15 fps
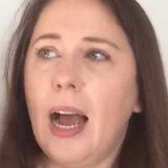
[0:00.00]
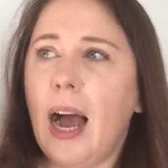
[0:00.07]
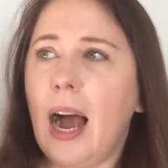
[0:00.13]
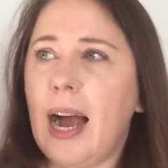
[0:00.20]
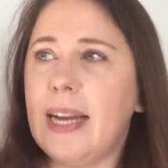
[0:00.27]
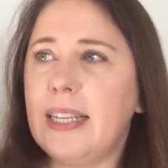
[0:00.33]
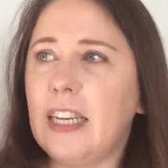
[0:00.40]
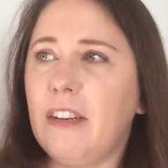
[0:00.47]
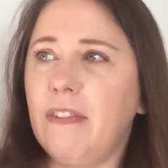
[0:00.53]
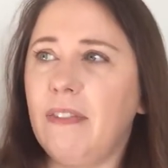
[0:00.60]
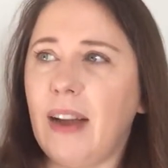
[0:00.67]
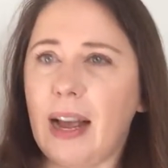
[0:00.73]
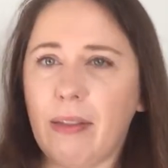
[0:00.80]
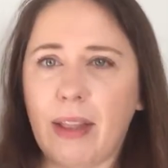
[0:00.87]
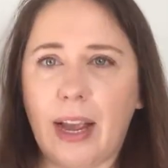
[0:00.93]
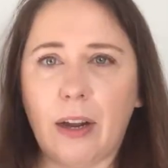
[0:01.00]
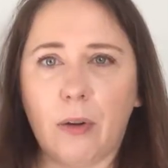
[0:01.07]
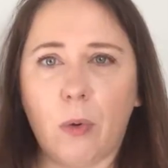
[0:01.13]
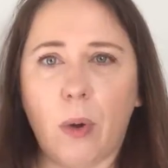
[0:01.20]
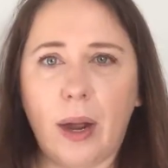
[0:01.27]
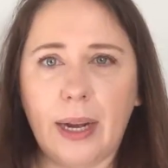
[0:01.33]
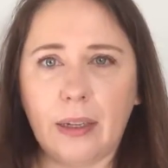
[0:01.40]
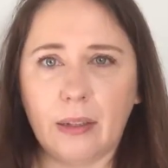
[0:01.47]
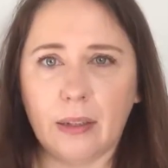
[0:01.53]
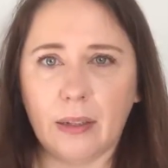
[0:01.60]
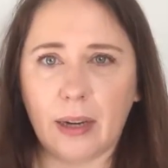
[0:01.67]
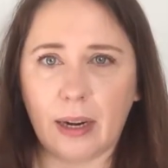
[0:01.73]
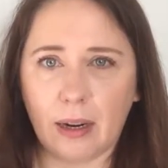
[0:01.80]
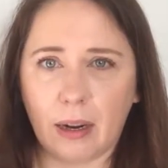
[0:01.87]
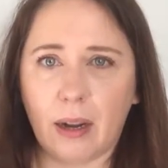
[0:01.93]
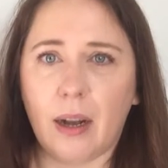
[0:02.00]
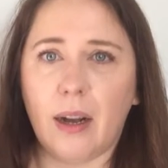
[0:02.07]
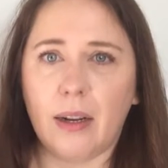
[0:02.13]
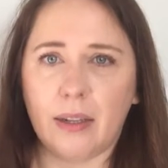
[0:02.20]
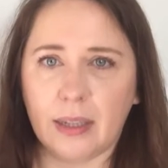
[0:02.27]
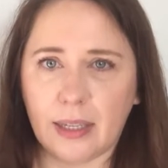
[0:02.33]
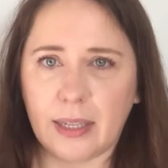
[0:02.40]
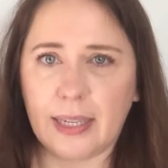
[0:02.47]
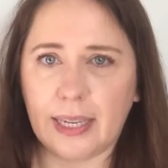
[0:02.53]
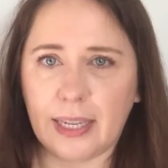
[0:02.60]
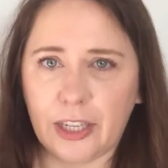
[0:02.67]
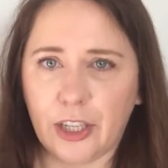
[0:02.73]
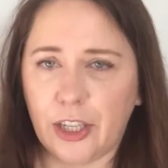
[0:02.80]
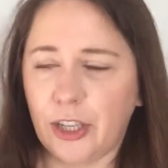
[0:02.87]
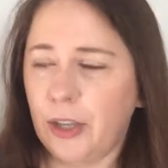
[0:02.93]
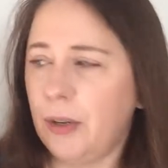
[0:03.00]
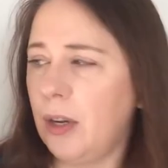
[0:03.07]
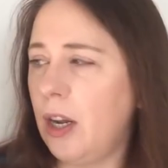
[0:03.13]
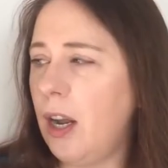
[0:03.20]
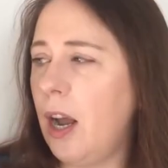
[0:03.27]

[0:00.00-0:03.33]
I did find that quite hard to stick to,